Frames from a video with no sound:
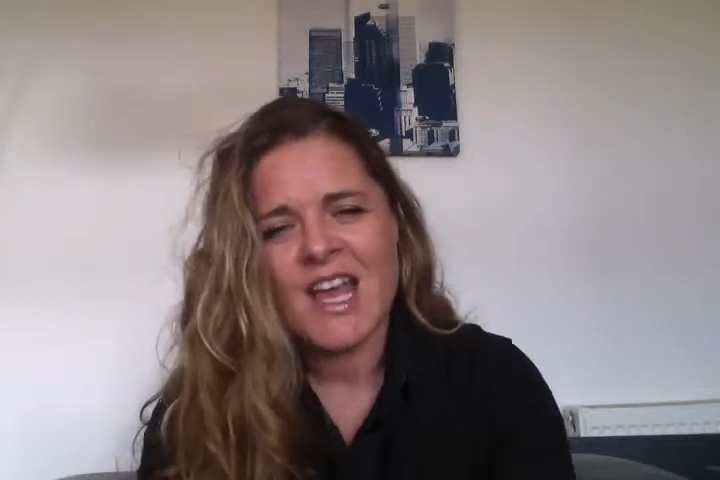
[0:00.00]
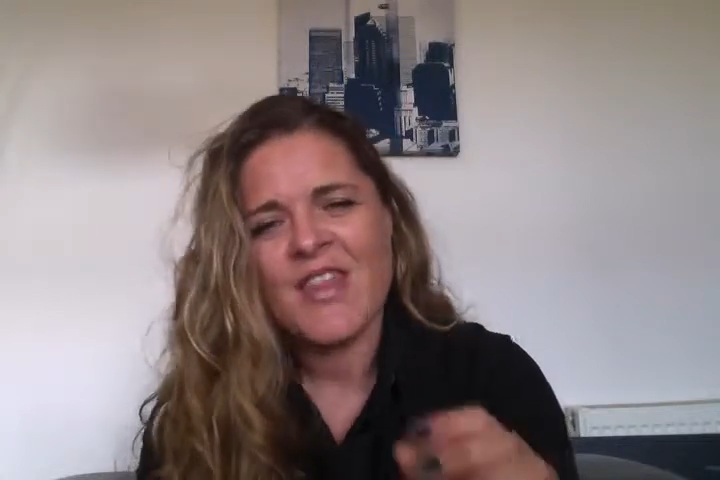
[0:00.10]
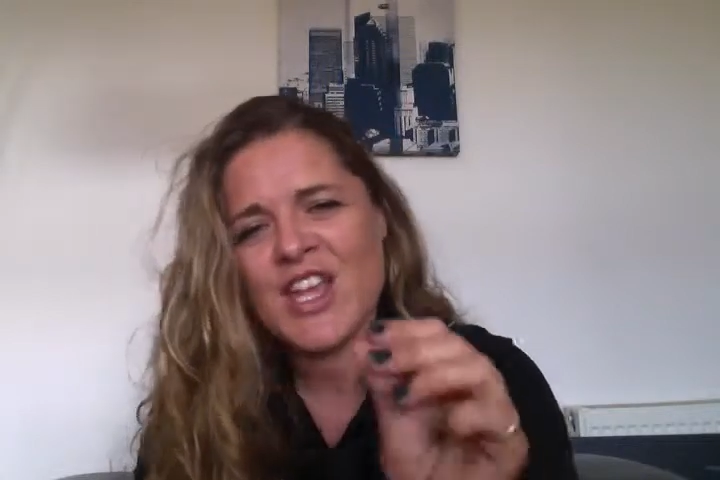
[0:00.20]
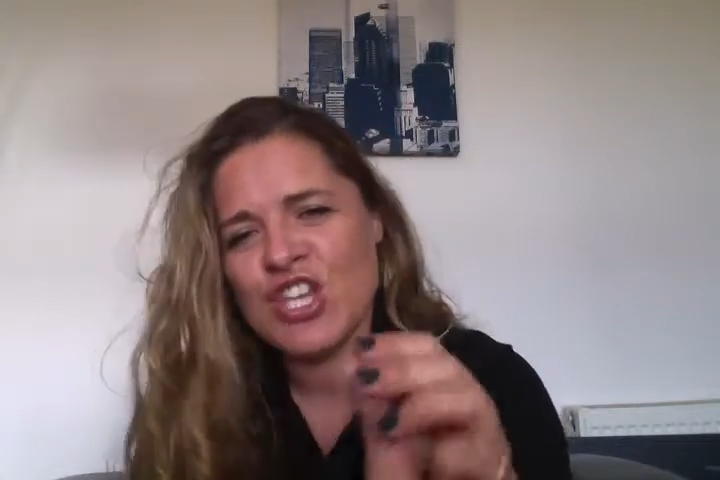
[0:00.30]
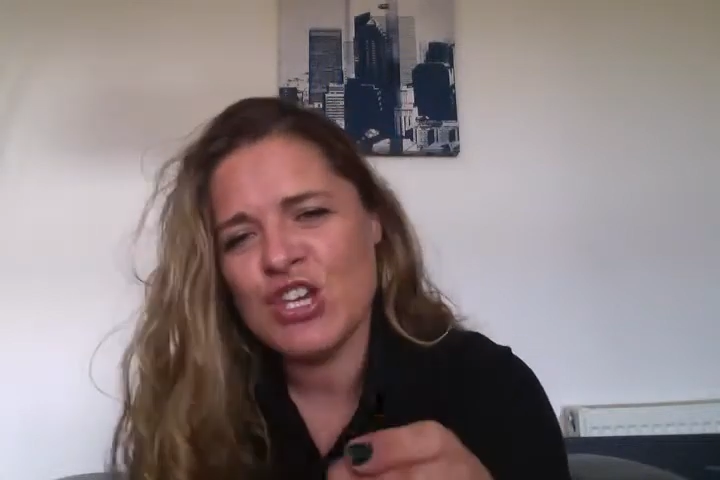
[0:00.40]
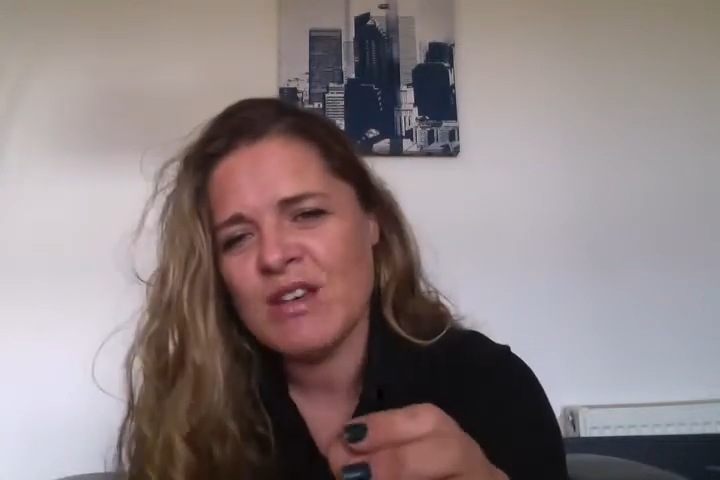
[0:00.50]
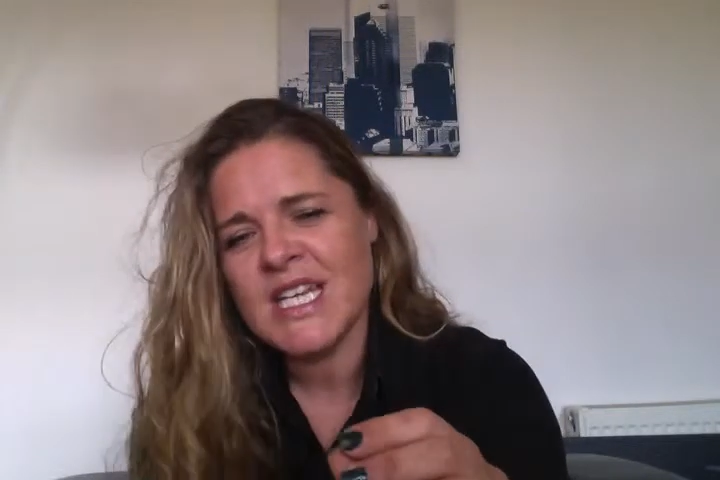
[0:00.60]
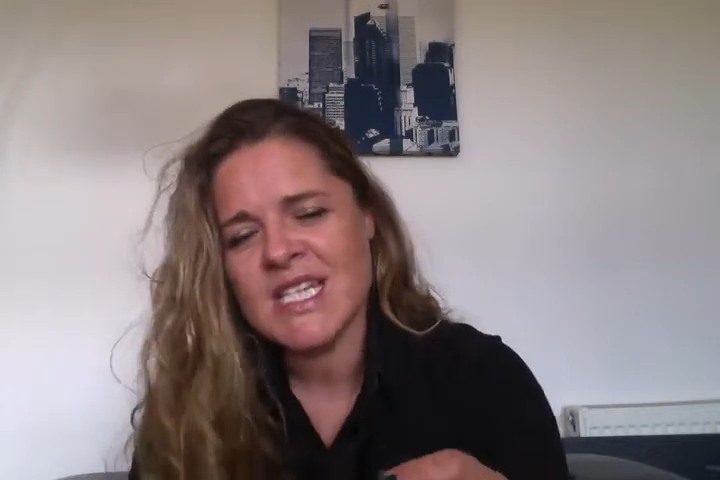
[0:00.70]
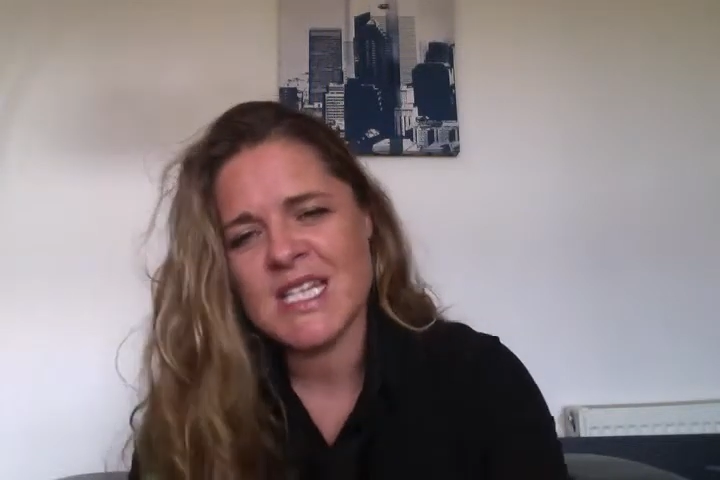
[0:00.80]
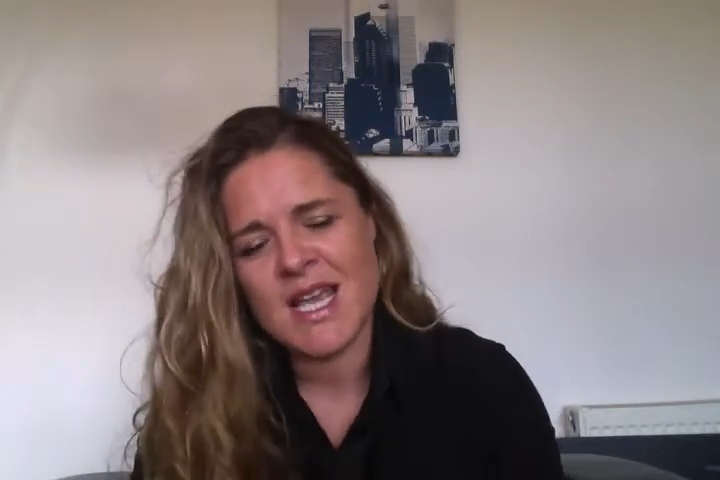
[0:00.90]
then you
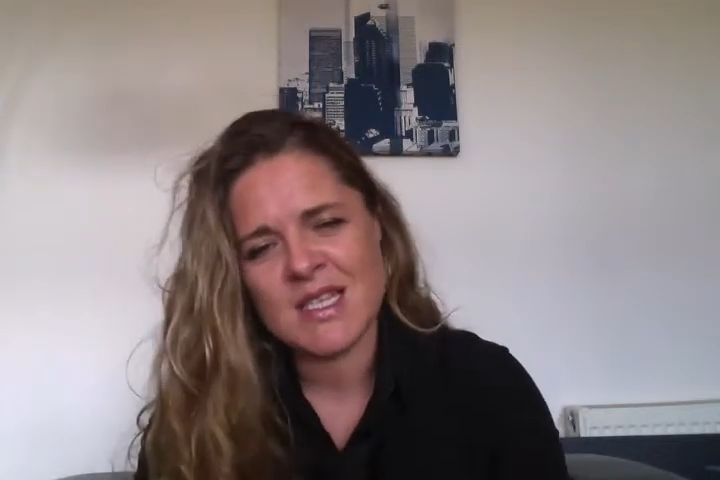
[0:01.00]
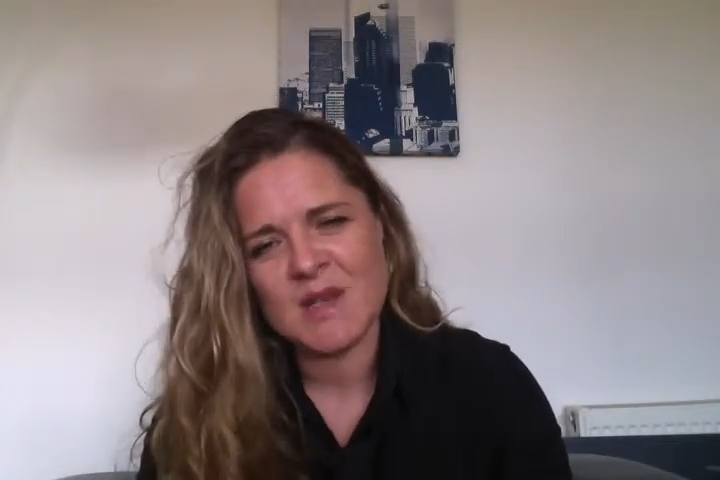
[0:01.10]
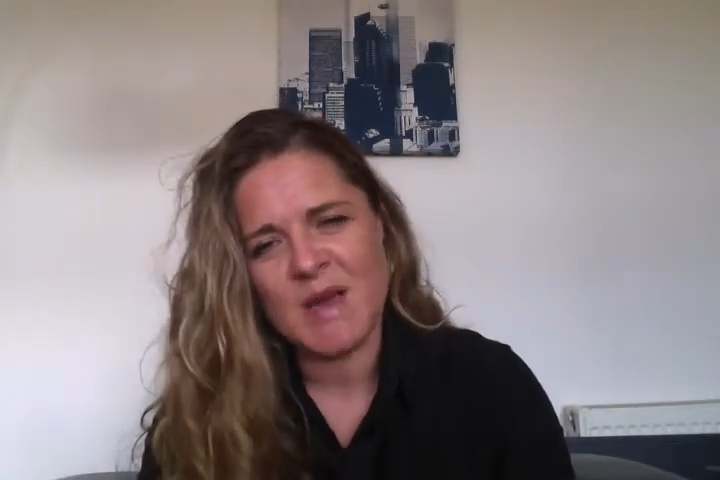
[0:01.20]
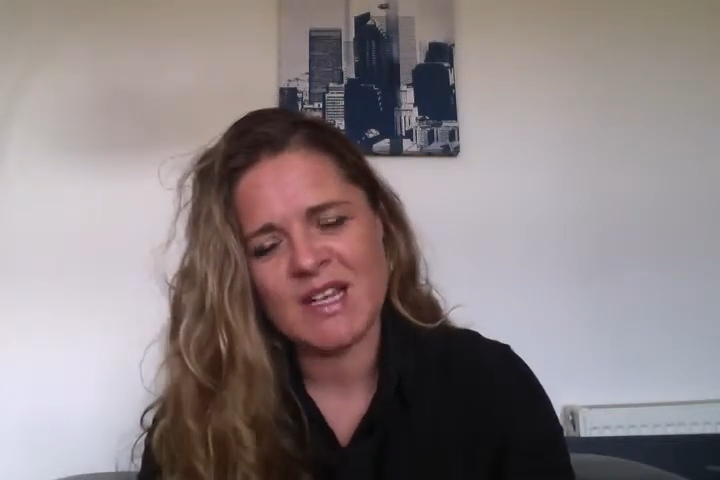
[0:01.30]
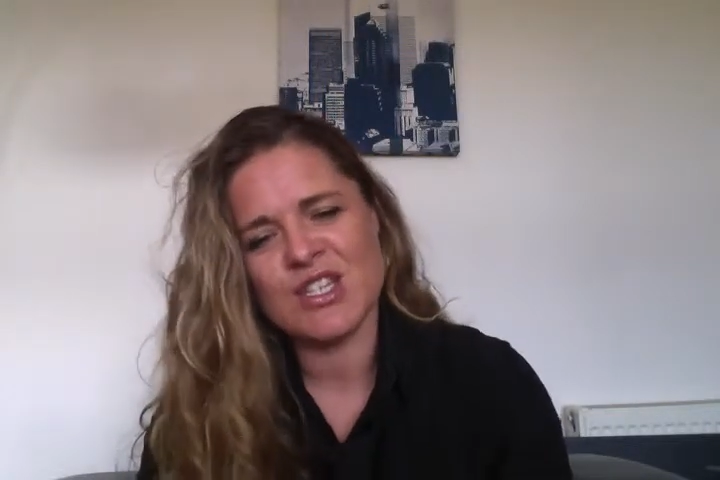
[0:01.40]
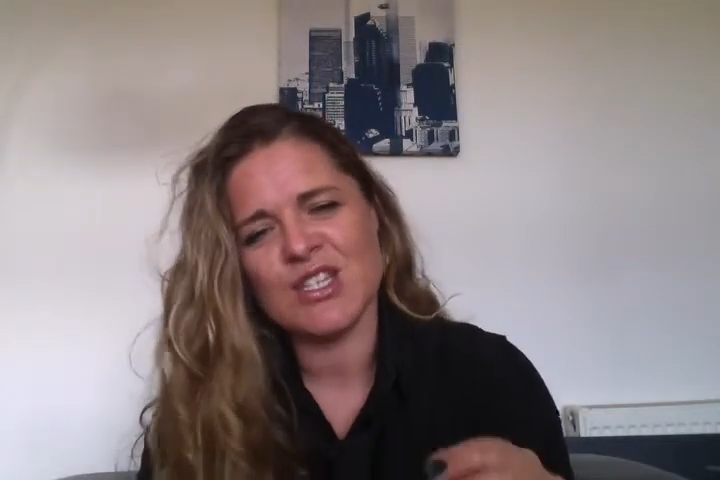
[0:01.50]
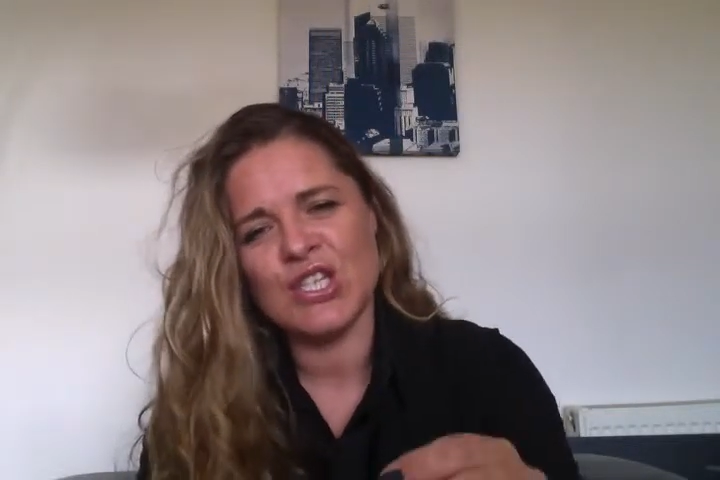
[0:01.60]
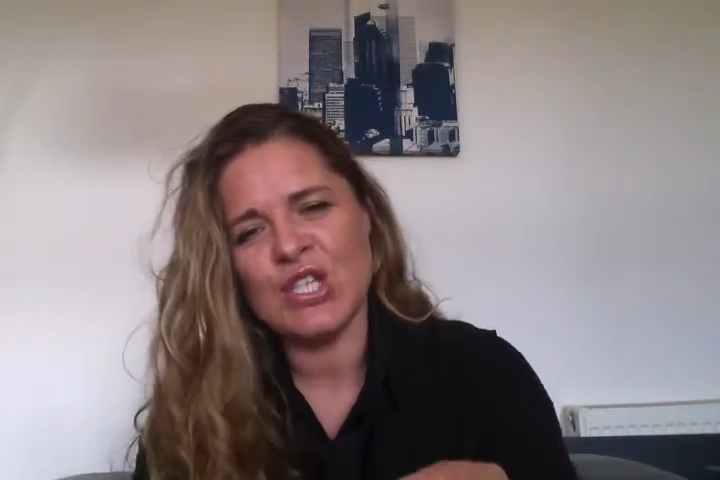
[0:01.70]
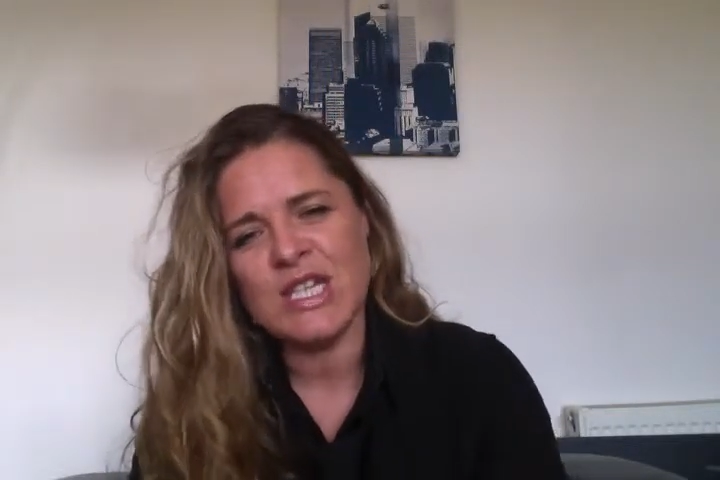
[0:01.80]
need to take some action and you